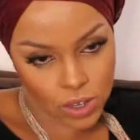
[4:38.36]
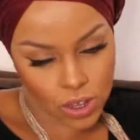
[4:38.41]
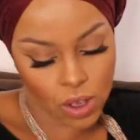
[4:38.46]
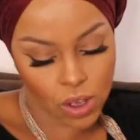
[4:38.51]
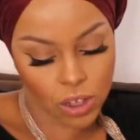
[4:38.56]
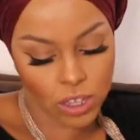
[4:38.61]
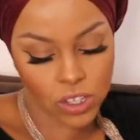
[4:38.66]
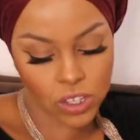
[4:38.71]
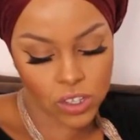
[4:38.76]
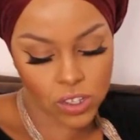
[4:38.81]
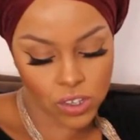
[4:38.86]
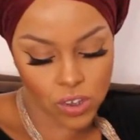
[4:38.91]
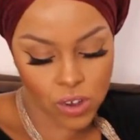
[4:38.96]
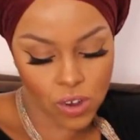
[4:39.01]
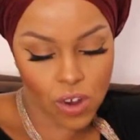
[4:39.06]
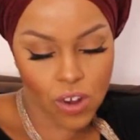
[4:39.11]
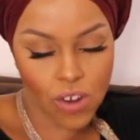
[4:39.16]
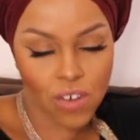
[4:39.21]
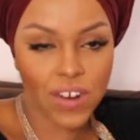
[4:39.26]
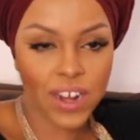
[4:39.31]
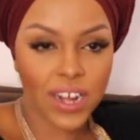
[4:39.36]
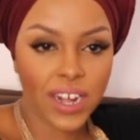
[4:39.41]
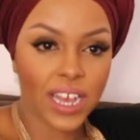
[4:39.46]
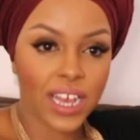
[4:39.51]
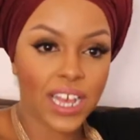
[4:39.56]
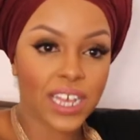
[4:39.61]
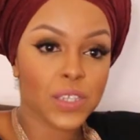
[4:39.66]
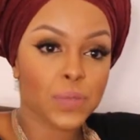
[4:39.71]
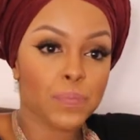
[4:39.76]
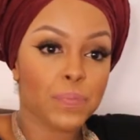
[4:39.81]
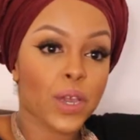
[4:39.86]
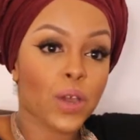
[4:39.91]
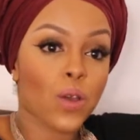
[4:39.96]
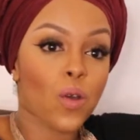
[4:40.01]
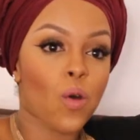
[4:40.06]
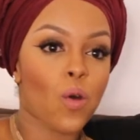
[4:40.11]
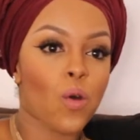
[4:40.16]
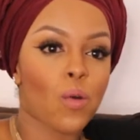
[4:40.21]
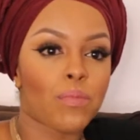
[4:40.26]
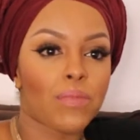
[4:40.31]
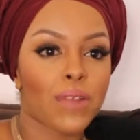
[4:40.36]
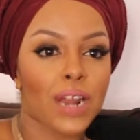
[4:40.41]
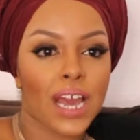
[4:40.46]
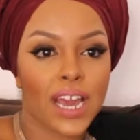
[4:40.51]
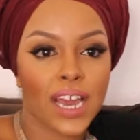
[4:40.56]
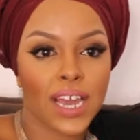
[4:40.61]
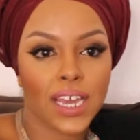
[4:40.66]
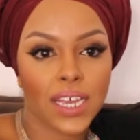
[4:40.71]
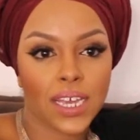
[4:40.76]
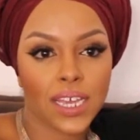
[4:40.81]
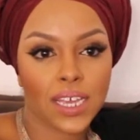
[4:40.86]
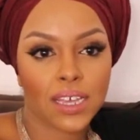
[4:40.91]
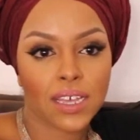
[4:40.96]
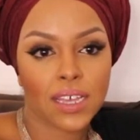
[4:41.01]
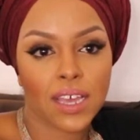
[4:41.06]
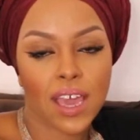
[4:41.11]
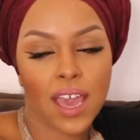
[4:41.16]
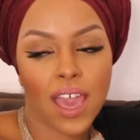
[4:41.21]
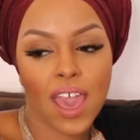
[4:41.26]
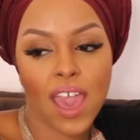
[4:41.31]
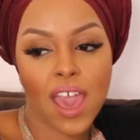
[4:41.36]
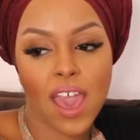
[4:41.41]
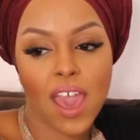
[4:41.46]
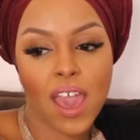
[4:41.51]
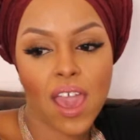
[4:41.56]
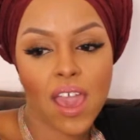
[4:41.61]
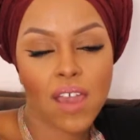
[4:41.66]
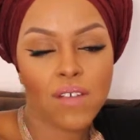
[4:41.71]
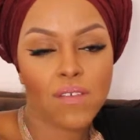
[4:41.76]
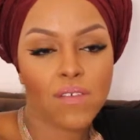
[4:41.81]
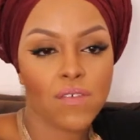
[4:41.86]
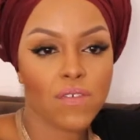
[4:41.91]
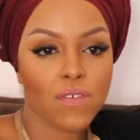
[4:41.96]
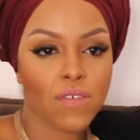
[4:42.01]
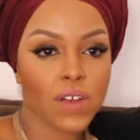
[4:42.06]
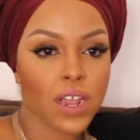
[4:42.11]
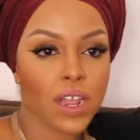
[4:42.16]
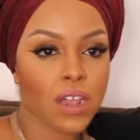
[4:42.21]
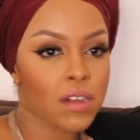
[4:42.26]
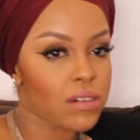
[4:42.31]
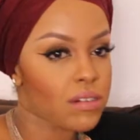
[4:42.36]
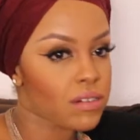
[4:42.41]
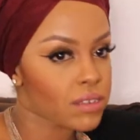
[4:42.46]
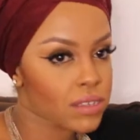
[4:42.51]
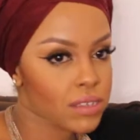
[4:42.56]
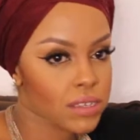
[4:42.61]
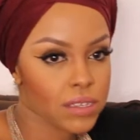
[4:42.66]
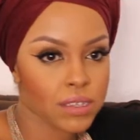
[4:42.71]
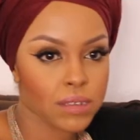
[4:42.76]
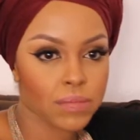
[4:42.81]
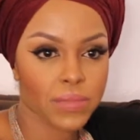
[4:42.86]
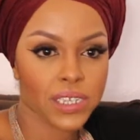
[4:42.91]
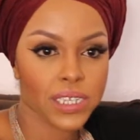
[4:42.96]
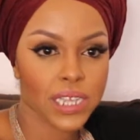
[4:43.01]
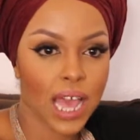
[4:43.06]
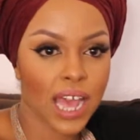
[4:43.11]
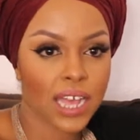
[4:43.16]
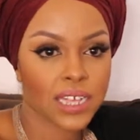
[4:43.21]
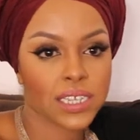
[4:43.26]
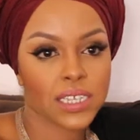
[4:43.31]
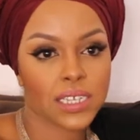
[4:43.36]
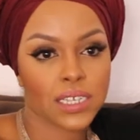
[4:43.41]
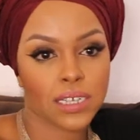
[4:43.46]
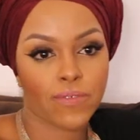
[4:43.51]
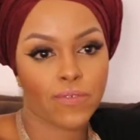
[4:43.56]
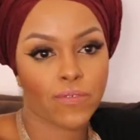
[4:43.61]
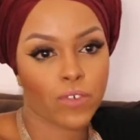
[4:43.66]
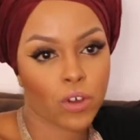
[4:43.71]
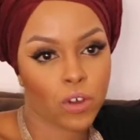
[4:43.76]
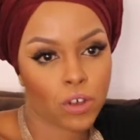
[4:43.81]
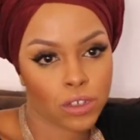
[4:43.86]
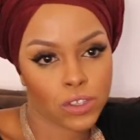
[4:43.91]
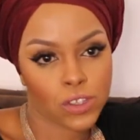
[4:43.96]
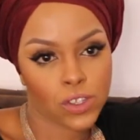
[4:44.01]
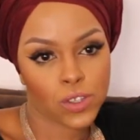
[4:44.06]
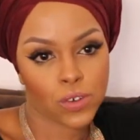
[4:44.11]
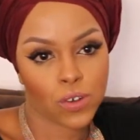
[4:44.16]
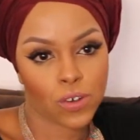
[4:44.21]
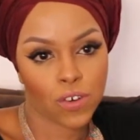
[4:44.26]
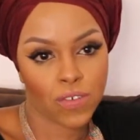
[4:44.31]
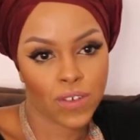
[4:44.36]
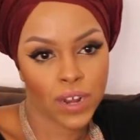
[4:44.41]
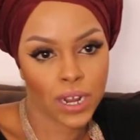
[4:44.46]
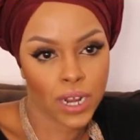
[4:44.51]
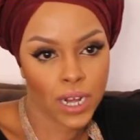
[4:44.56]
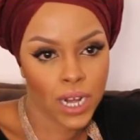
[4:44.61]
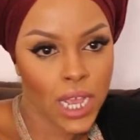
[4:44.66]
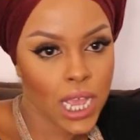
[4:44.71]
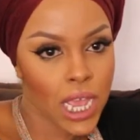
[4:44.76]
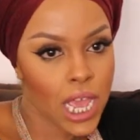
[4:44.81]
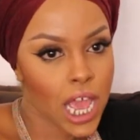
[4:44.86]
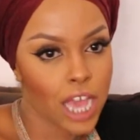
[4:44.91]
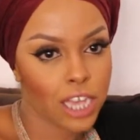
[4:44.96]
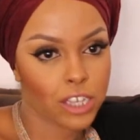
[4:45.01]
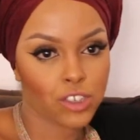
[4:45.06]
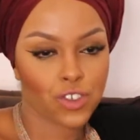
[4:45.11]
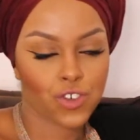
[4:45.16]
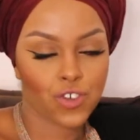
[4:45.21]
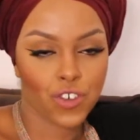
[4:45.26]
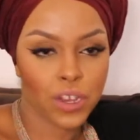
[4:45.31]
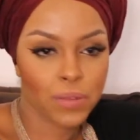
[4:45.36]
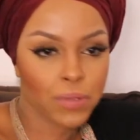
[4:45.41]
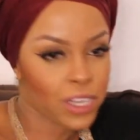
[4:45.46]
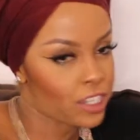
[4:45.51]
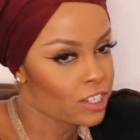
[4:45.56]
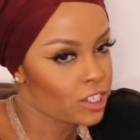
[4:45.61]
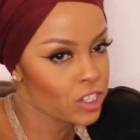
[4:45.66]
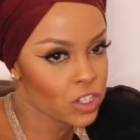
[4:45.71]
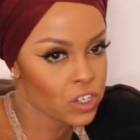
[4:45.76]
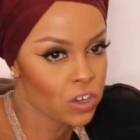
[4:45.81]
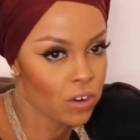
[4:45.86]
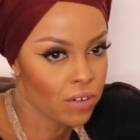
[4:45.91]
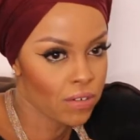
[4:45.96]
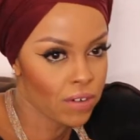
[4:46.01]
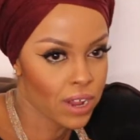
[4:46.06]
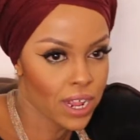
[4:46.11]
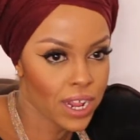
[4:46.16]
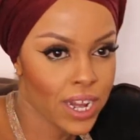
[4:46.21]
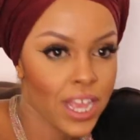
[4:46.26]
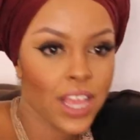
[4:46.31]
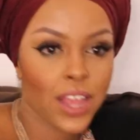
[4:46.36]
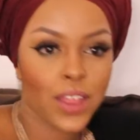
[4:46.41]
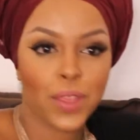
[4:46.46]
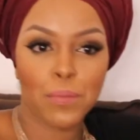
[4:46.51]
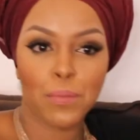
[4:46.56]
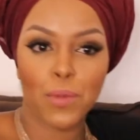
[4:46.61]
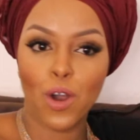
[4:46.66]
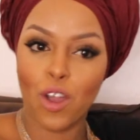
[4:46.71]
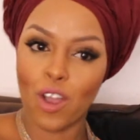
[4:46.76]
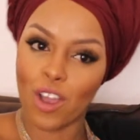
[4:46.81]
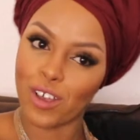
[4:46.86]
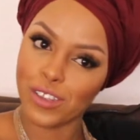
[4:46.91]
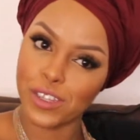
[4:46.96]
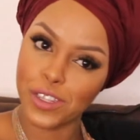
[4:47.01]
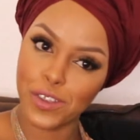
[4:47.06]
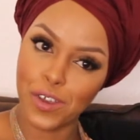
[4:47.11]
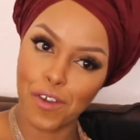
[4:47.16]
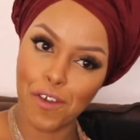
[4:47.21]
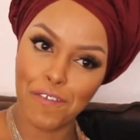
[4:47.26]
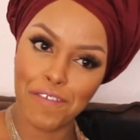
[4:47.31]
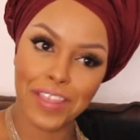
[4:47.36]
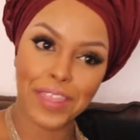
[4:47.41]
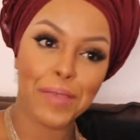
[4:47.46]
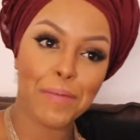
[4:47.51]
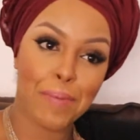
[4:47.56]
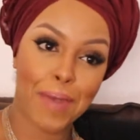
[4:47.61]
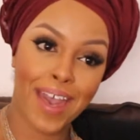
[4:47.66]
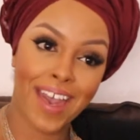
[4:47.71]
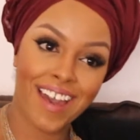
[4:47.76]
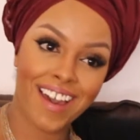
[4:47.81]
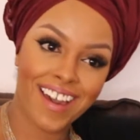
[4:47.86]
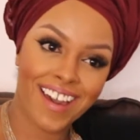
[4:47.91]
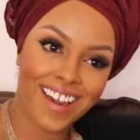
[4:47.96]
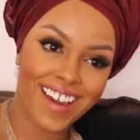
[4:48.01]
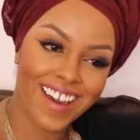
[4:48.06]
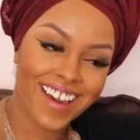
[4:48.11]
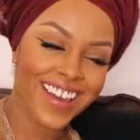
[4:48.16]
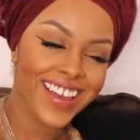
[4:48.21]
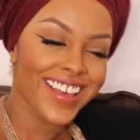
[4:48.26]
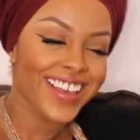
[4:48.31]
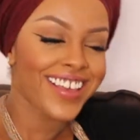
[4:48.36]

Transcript: Contouring has become like every customer's asking for contouring. Extreme contouring. The more contouring, the better.